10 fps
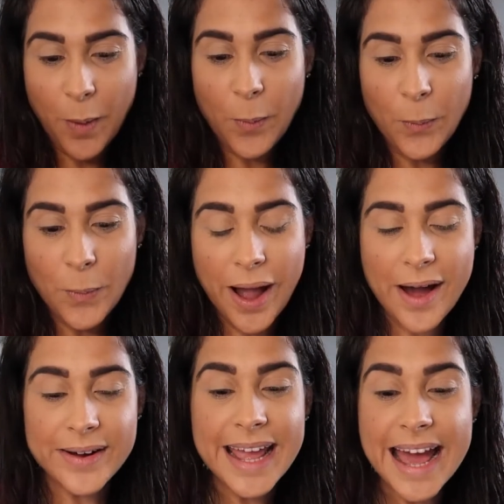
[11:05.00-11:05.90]

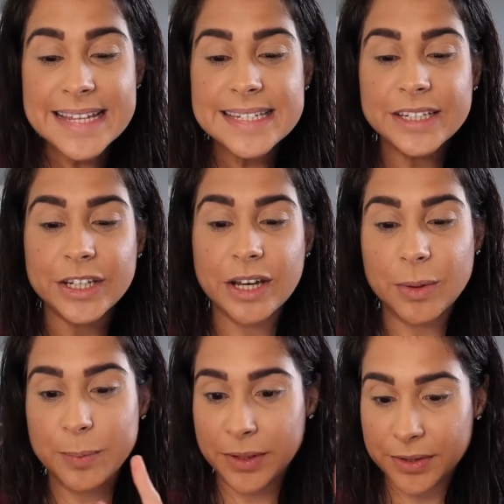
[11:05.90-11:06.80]
wow it has a,
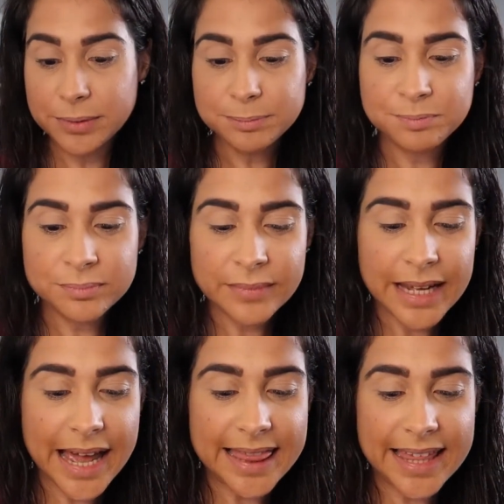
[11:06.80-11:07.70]
a mirror
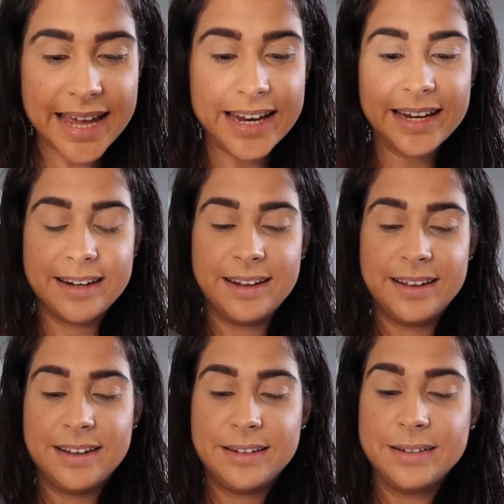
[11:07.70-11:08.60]
and then
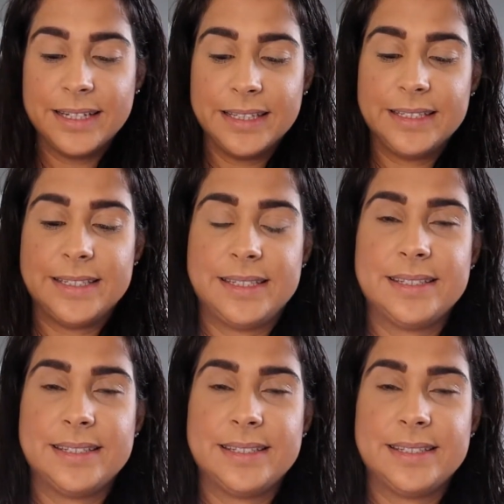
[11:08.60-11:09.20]
look at this